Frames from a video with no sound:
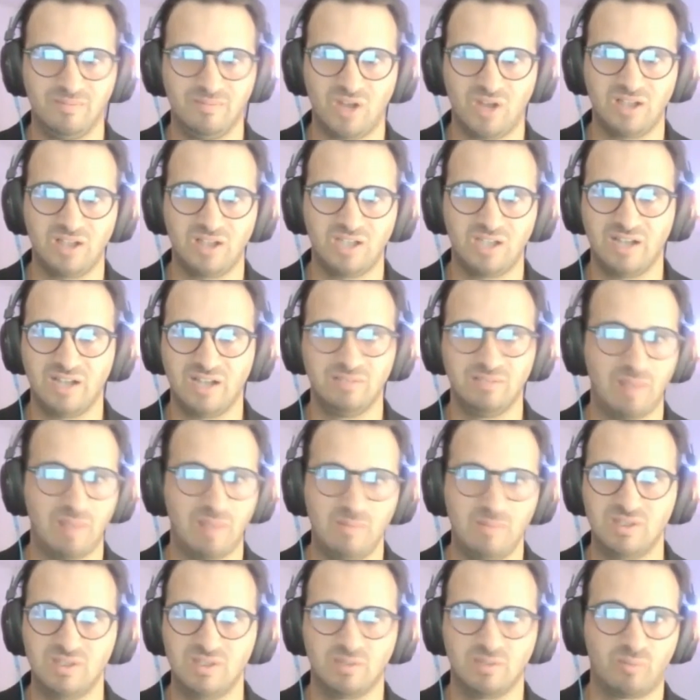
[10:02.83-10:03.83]
touch on maybe
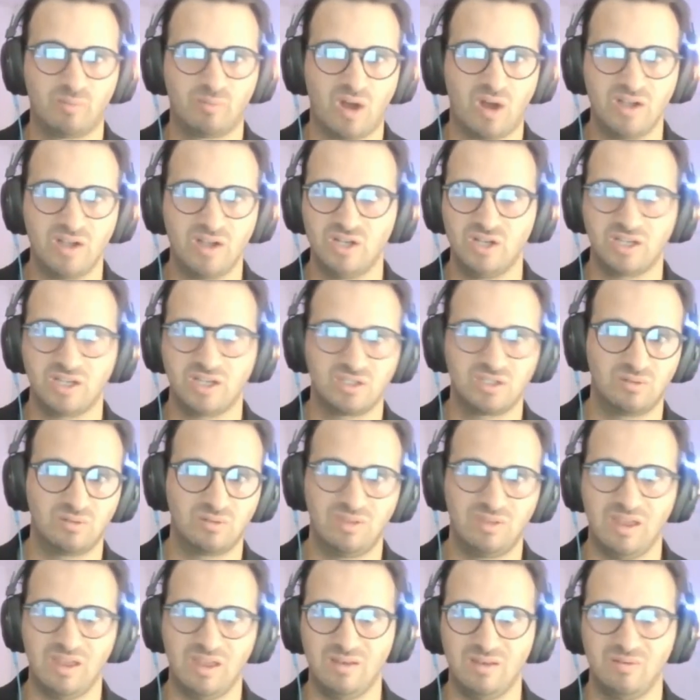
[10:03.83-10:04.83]
some projects
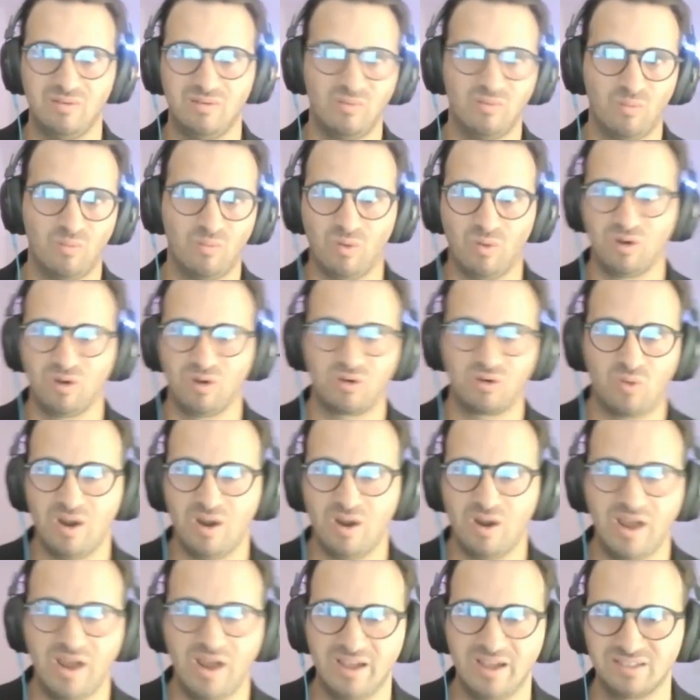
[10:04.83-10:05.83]
that weren't quite
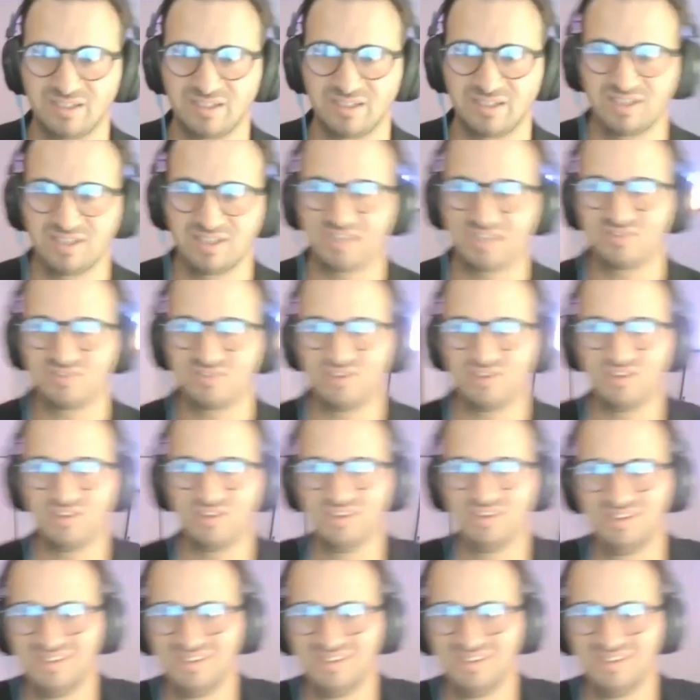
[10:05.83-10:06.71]
as successful?